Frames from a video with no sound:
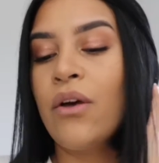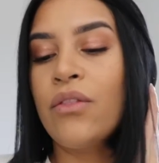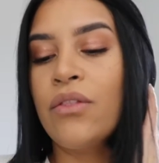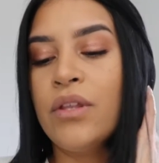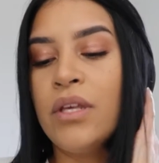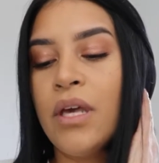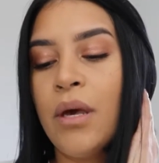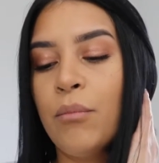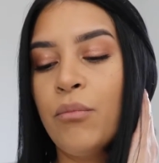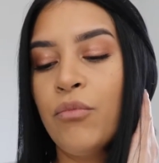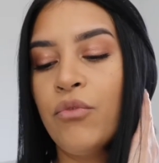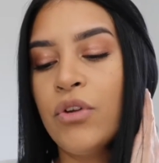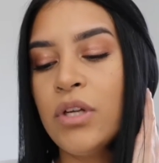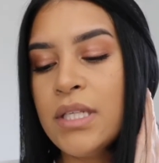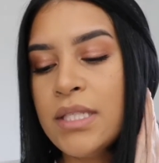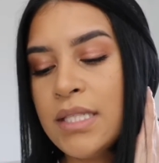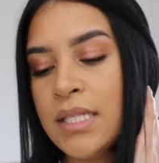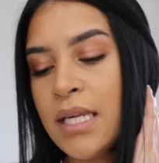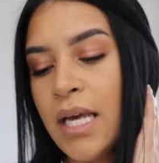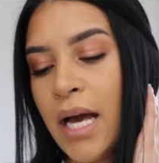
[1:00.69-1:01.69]
out the
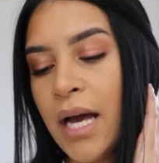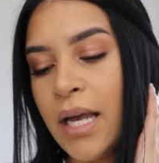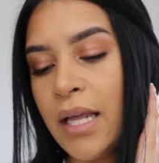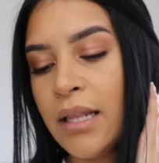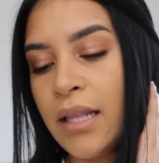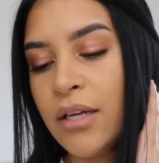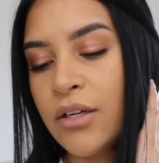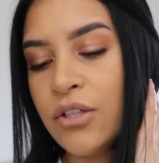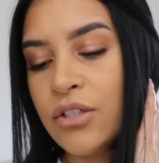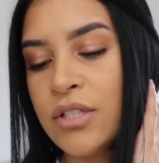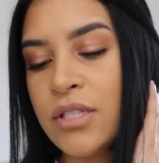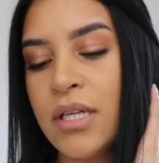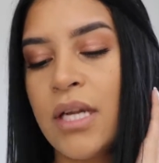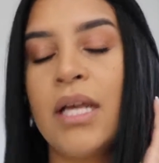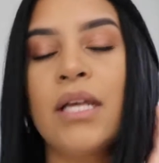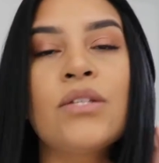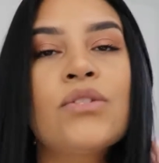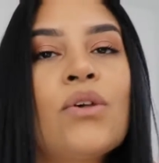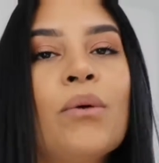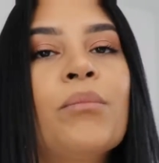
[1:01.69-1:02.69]
Amrezy highlighter
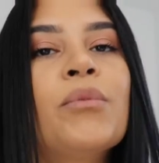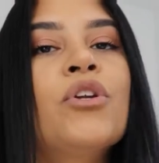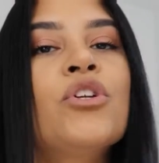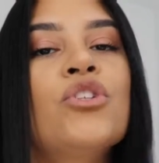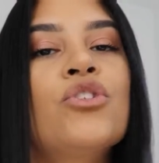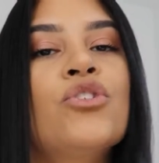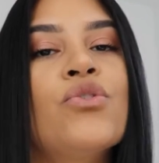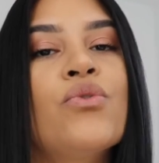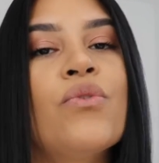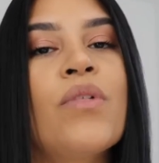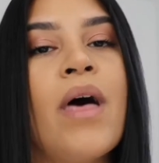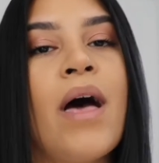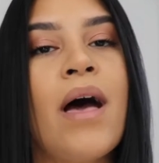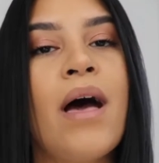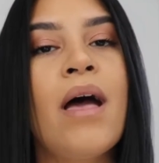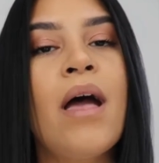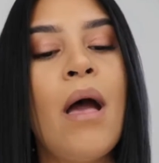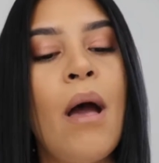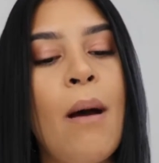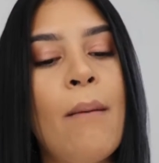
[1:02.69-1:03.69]
today, so I'm gonna do
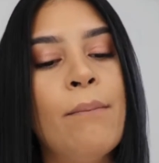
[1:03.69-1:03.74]
that.